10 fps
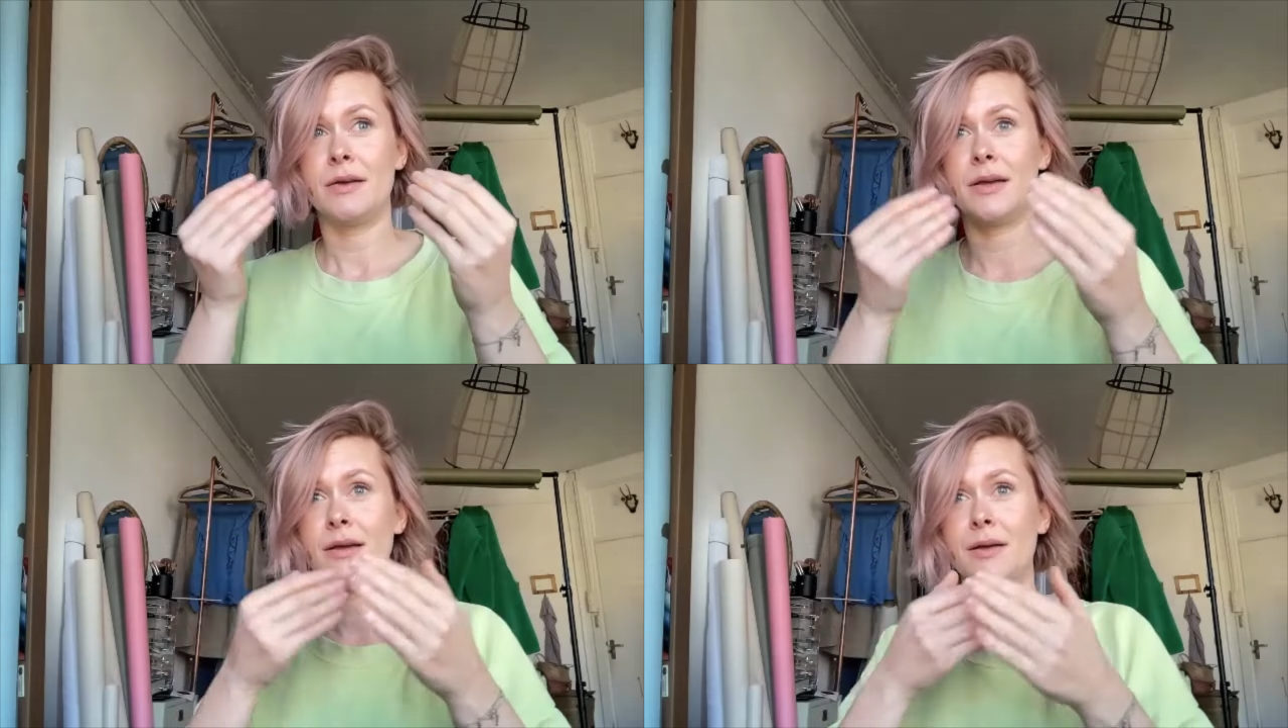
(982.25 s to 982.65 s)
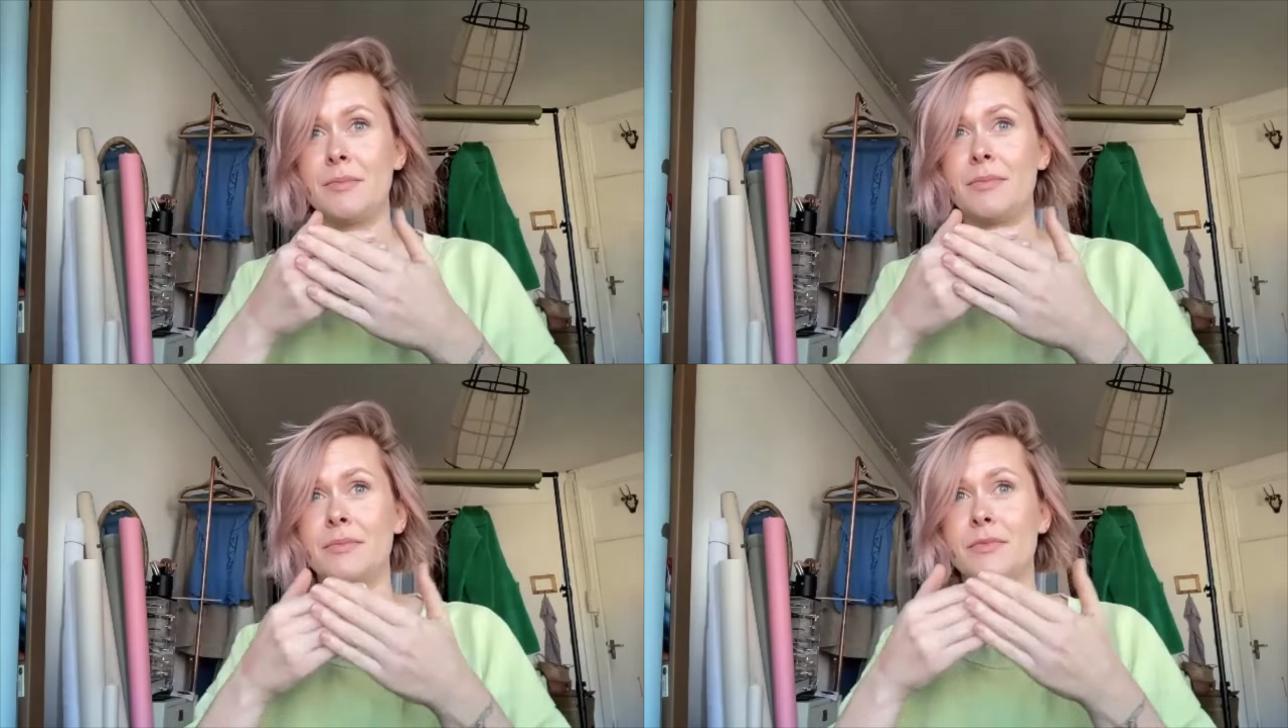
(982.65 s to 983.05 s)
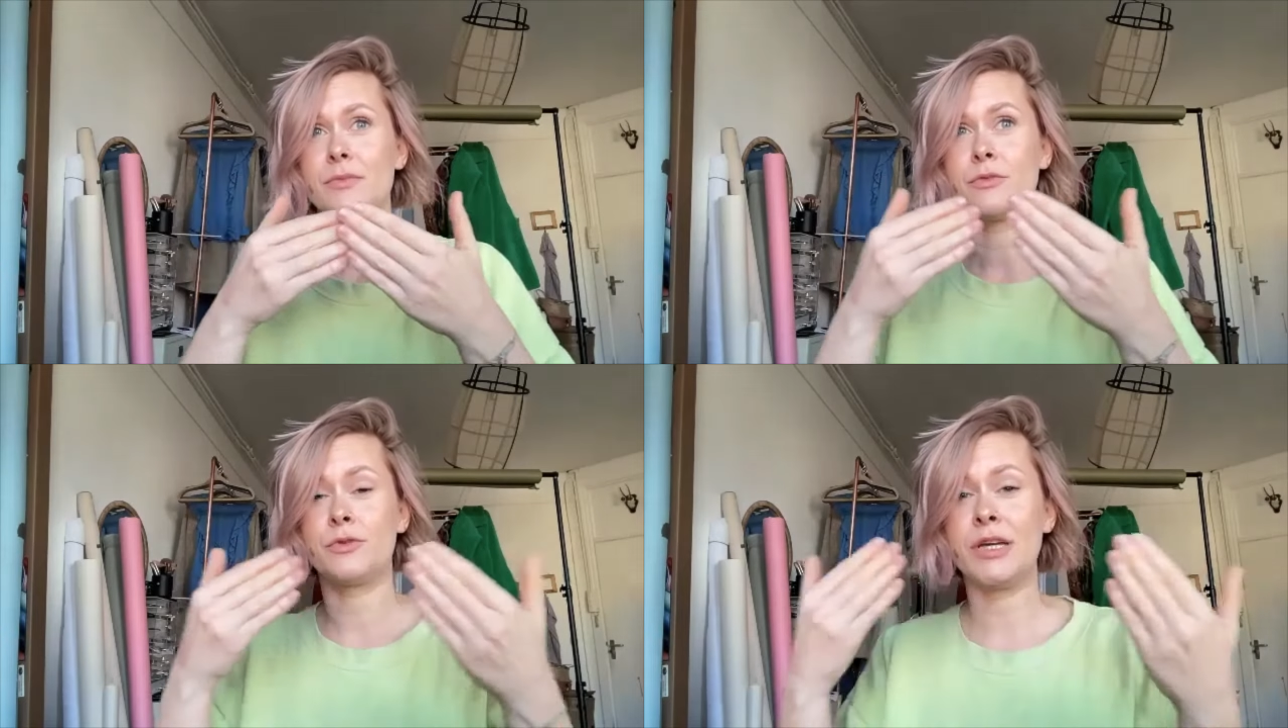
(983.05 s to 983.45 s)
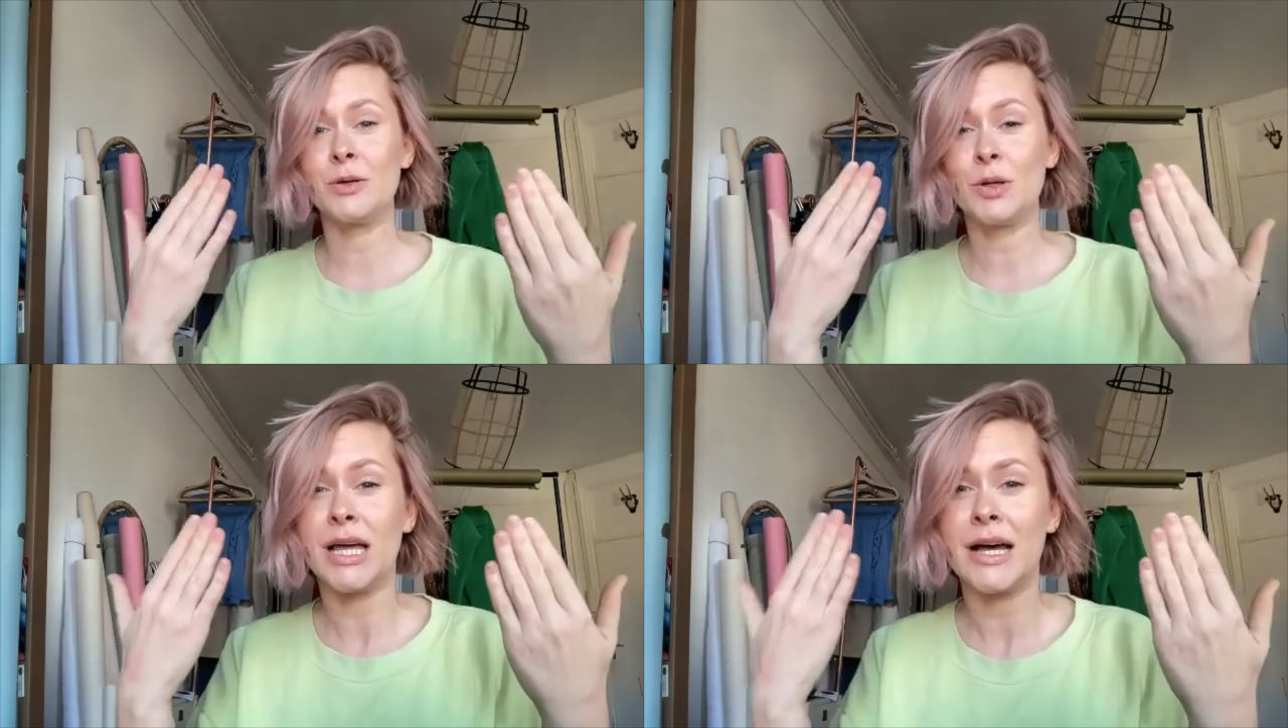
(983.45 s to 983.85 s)
um,
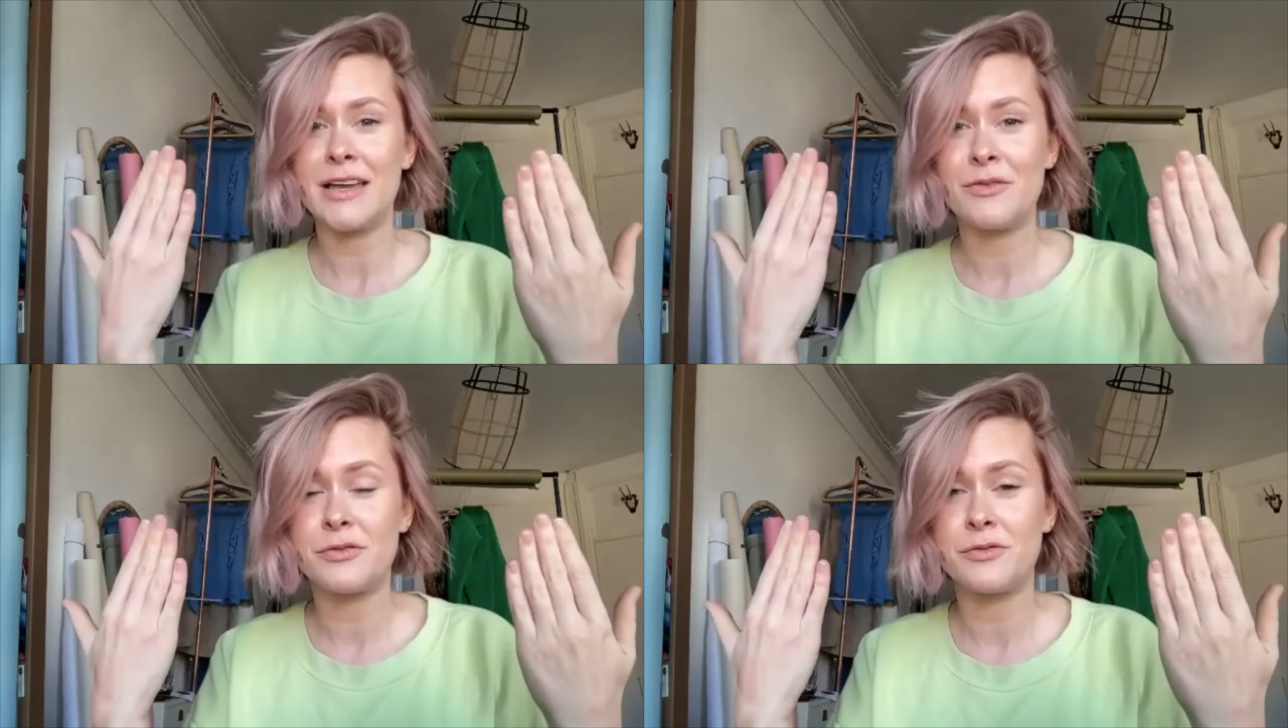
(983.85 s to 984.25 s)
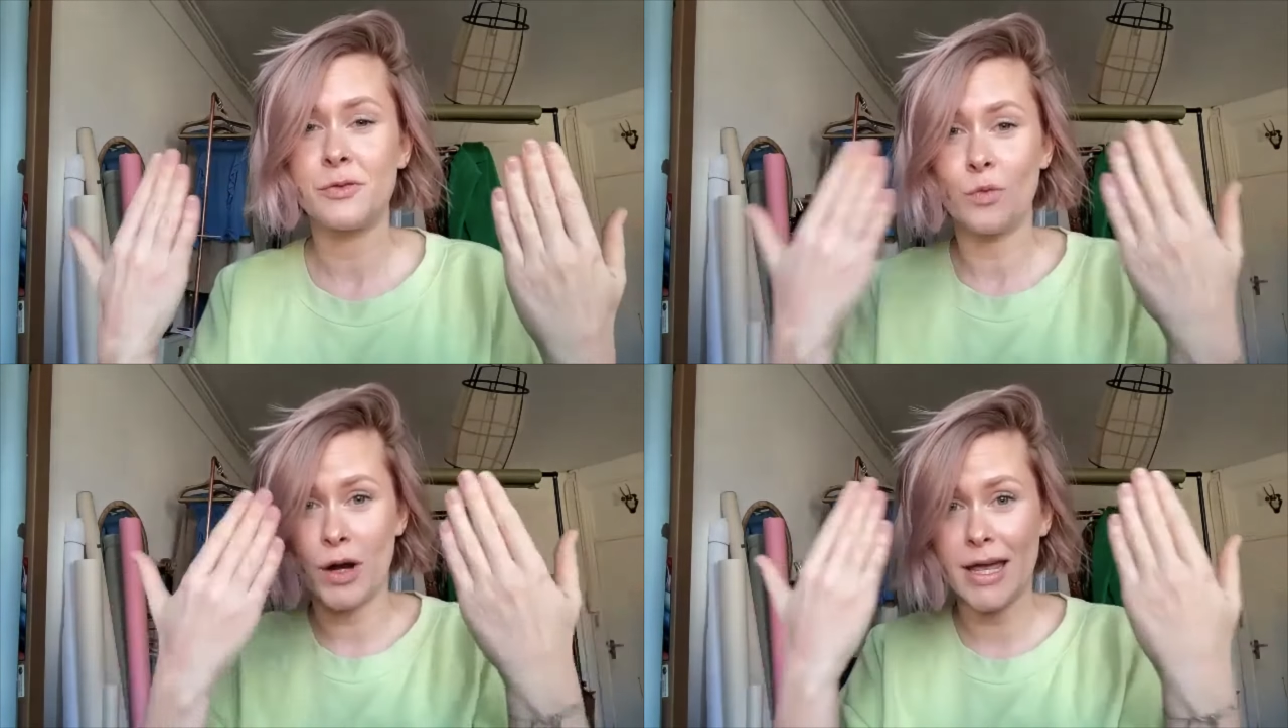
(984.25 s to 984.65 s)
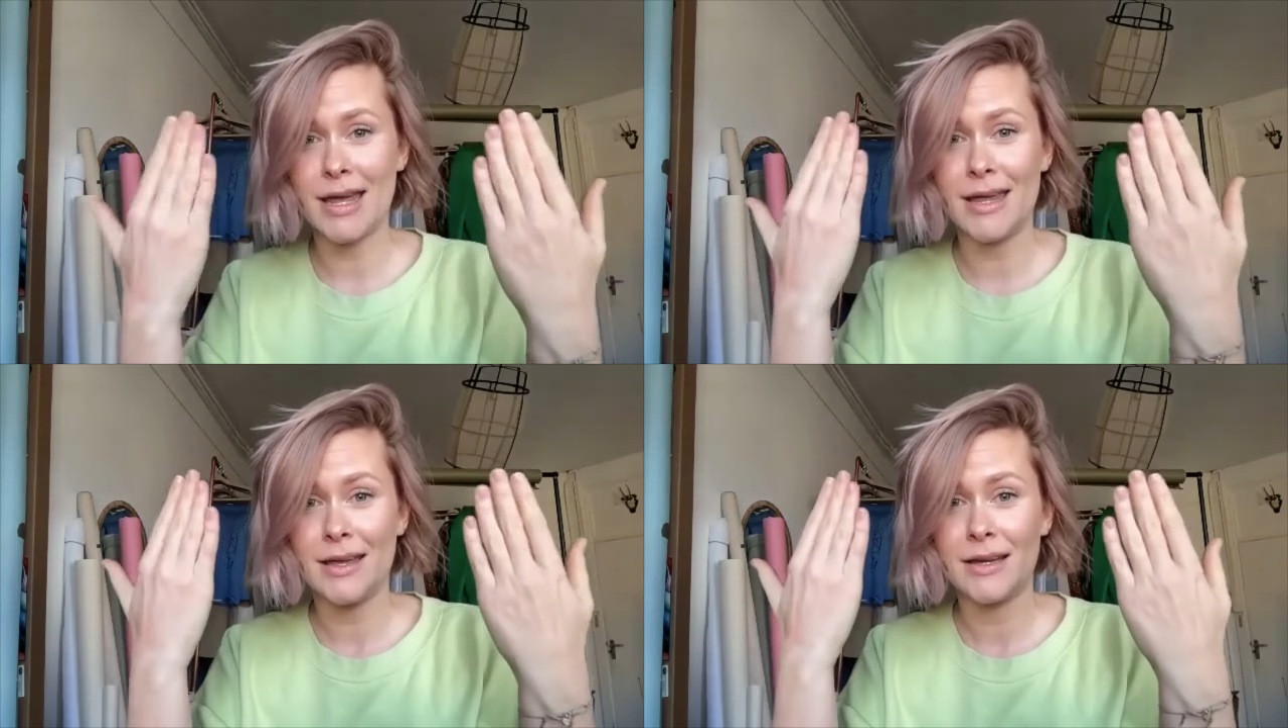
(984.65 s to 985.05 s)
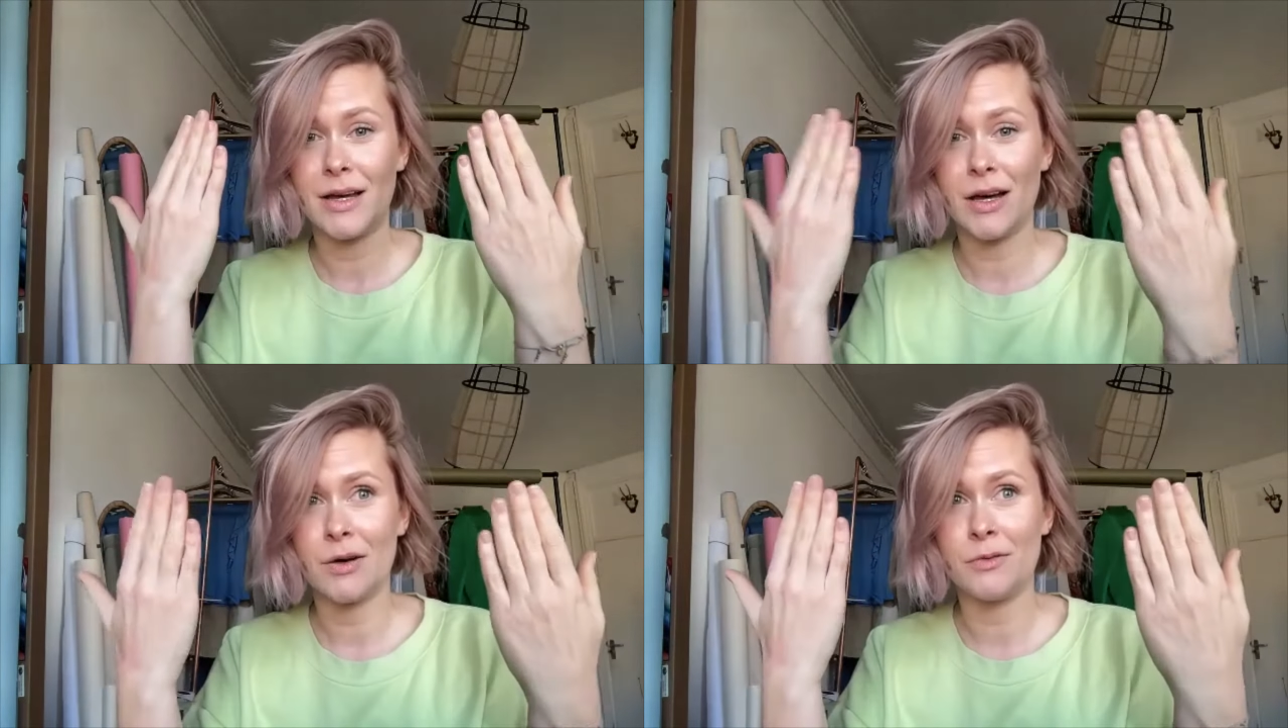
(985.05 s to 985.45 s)
real life way
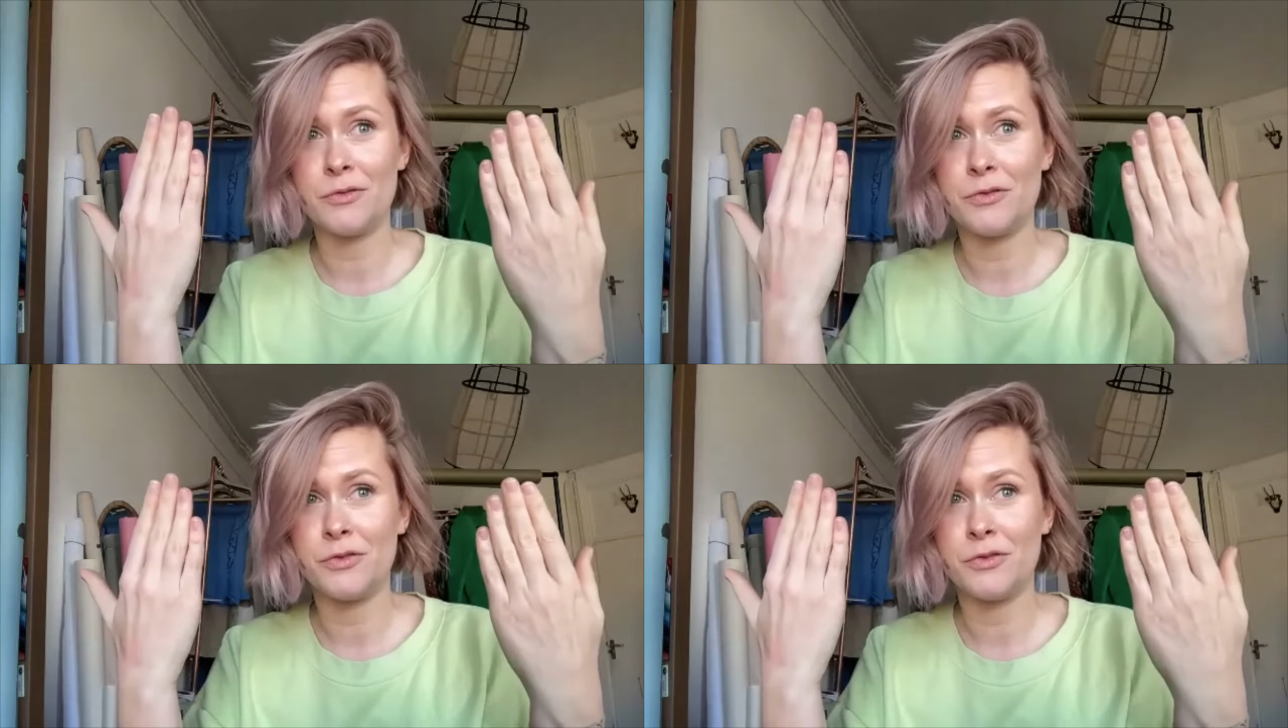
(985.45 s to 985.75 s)
of